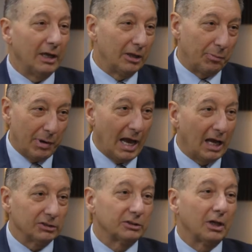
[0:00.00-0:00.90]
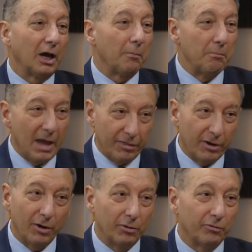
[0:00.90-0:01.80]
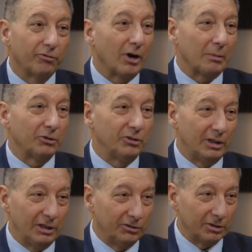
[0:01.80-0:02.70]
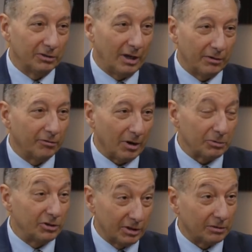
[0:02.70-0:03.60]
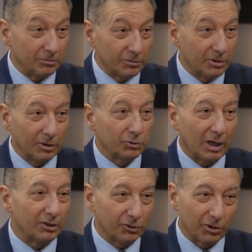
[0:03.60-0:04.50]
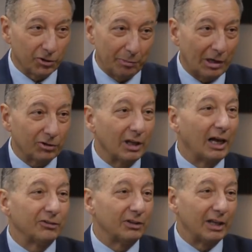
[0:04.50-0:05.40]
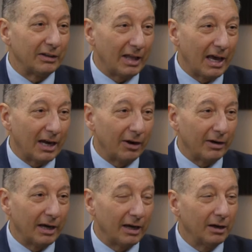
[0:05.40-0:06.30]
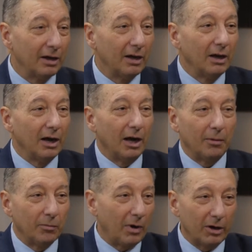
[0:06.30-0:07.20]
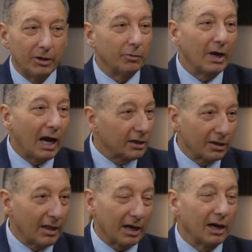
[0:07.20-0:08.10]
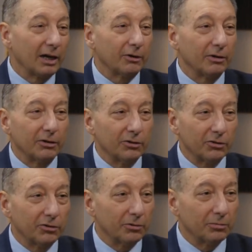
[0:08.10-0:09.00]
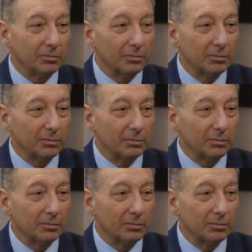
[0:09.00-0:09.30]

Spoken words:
in the past, methadone pharmacies and pharmacies that, you know, tried to sort of specialize in that area. How do you react to that kind of criticism?